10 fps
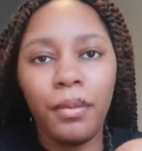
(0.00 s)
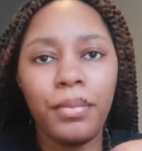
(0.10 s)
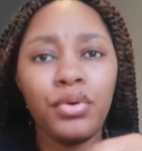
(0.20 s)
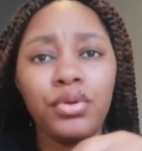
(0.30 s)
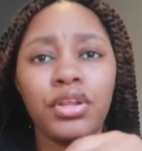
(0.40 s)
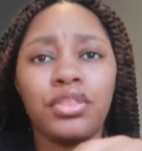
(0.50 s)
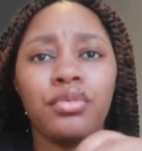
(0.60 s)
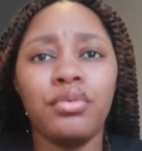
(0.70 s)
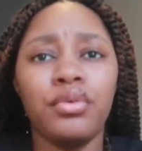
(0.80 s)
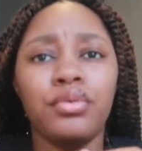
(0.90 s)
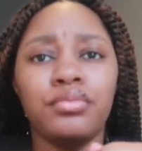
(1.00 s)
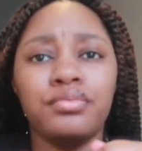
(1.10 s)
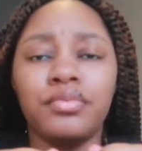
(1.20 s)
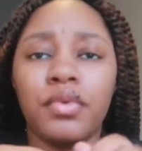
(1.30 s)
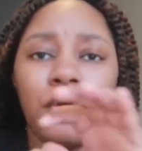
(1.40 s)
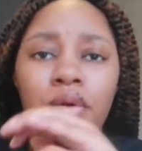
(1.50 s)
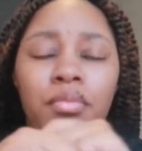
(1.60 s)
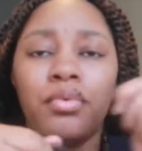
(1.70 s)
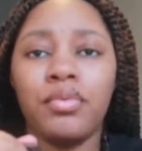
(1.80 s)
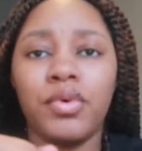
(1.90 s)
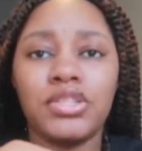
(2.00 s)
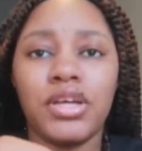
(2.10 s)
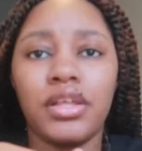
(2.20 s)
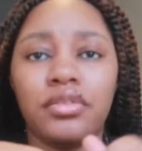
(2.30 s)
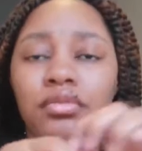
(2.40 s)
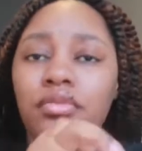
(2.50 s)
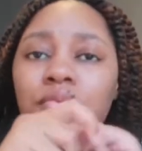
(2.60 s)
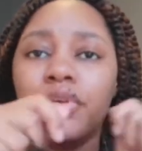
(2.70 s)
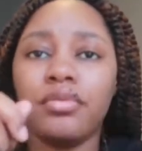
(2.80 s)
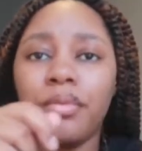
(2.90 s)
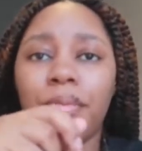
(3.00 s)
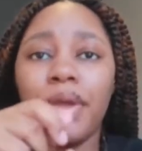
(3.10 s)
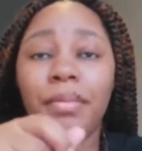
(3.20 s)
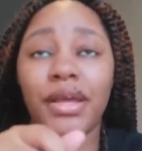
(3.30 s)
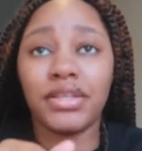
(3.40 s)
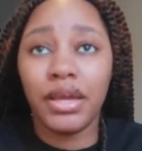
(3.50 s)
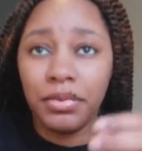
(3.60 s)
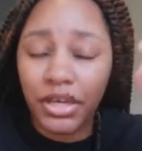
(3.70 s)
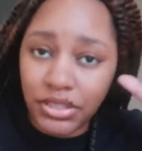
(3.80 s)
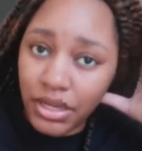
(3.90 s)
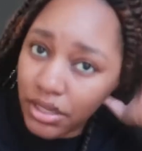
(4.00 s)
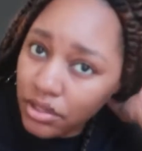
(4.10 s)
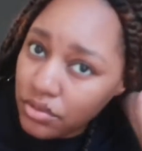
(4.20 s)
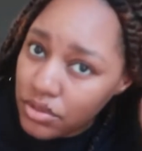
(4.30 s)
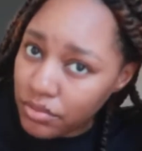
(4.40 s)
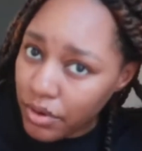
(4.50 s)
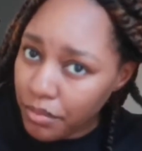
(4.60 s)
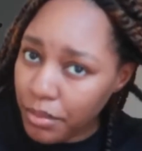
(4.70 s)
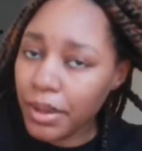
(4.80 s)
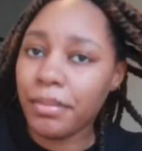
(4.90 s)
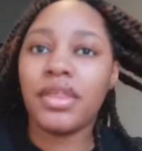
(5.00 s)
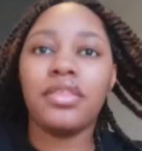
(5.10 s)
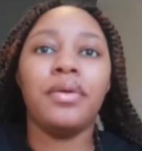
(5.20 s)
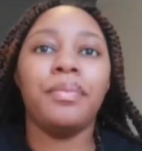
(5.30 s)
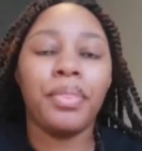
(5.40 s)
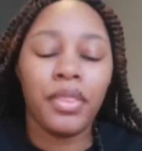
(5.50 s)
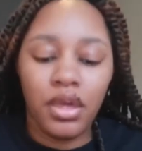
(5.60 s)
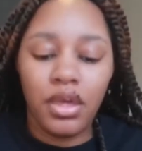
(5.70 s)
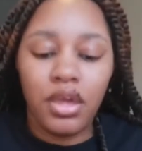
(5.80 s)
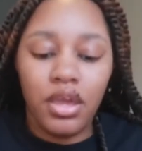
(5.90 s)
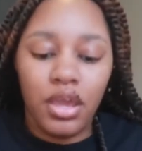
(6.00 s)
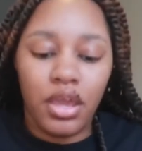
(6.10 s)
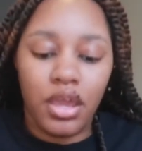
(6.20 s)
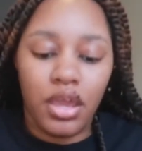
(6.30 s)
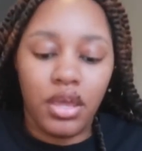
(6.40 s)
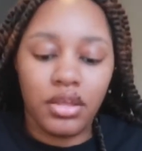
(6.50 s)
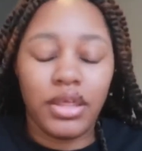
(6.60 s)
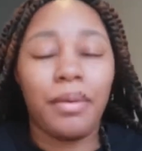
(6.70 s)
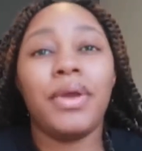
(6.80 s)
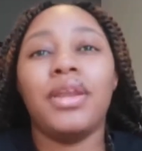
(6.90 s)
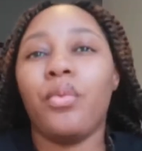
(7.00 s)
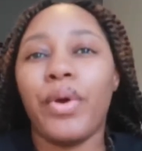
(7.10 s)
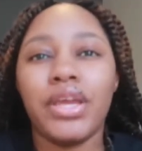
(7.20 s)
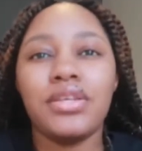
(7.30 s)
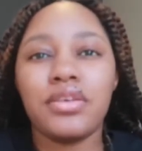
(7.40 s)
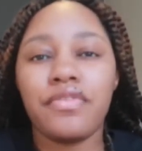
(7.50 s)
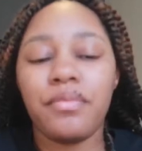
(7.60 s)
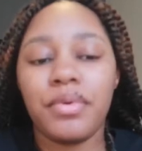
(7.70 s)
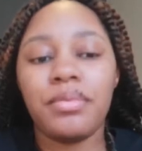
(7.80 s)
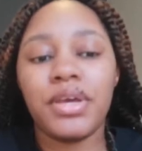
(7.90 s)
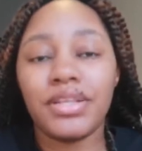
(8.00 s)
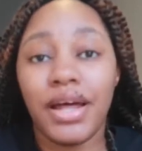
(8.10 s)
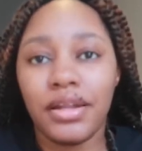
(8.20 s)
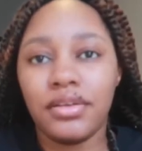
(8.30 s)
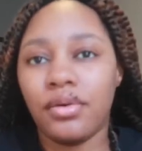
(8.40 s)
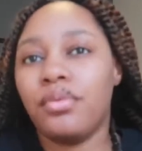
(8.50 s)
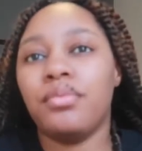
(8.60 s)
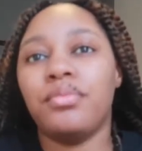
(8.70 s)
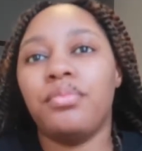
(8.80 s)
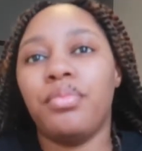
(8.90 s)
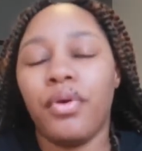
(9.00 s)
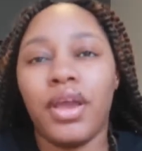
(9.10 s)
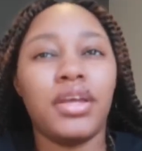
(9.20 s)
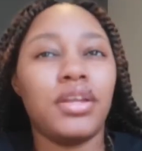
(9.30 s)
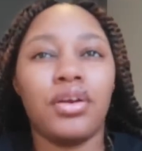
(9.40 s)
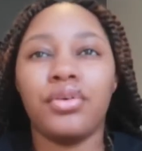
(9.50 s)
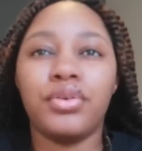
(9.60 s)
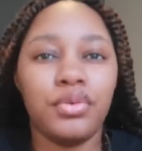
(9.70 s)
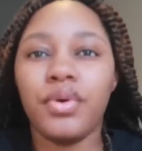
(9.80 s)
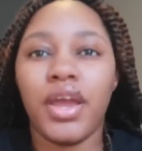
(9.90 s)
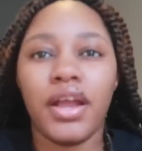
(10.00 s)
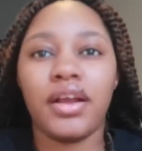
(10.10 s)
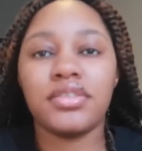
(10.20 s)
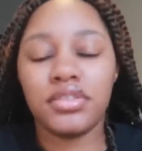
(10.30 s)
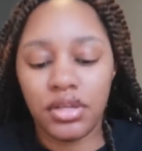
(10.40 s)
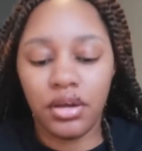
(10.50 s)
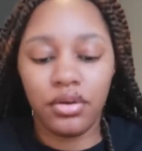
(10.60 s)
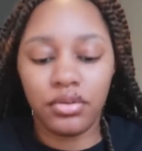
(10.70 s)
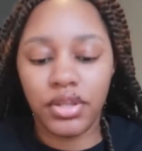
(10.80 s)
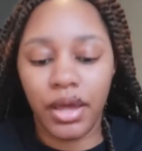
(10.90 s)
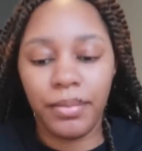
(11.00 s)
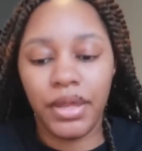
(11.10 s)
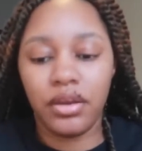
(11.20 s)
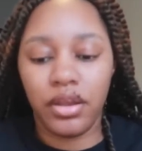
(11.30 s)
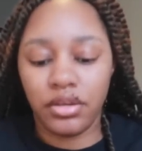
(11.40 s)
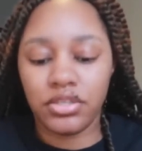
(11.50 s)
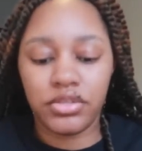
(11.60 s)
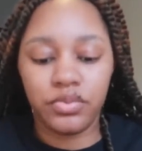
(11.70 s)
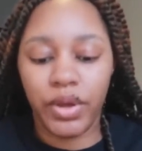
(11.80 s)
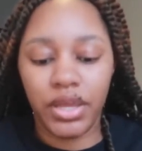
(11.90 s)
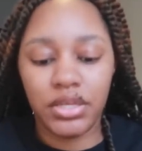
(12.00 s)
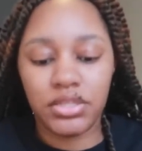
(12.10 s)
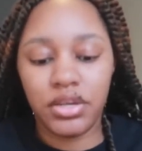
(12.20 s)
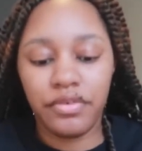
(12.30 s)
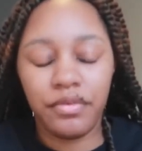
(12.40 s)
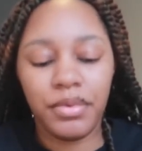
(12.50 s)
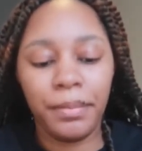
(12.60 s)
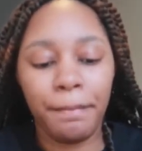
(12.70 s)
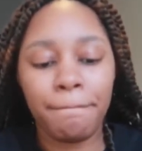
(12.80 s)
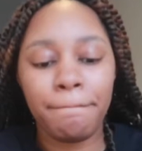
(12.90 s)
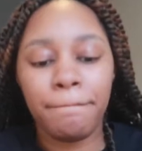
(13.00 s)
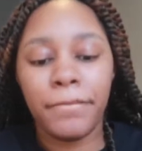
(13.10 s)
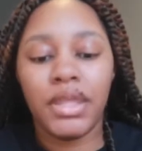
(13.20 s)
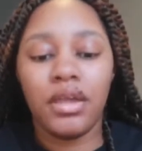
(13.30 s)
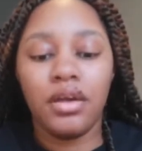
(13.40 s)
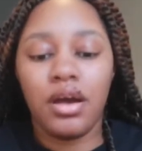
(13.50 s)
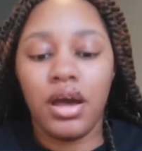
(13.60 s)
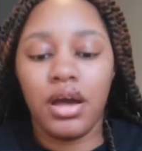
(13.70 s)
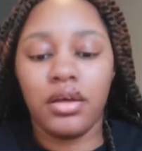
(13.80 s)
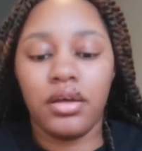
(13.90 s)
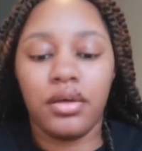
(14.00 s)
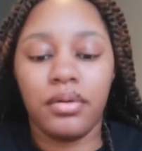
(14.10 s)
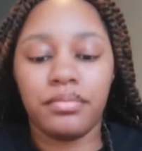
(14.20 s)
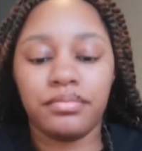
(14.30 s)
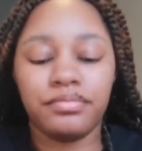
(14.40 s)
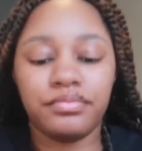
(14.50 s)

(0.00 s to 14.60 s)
Pulled it through. Pulled one side through. Pulled the rubber band back tight because I did use the rubber band method. And that made it way easier for me because I don't braid or do hair, so that made it like just way easier for me. I